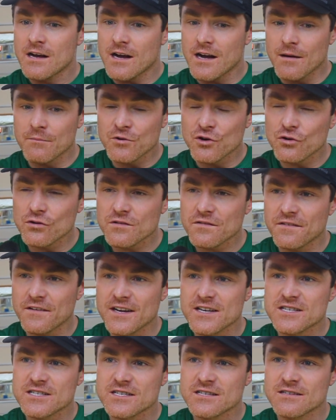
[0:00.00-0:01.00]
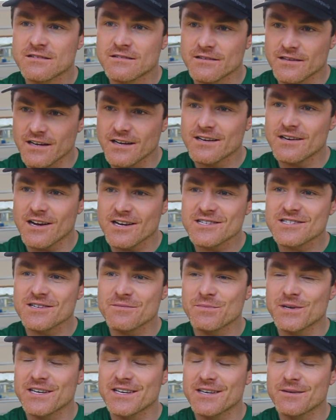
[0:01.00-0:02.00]
I'm good, Fess. Yeah, nice to
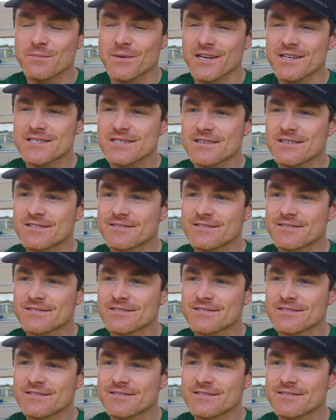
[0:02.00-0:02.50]
meet you, mate.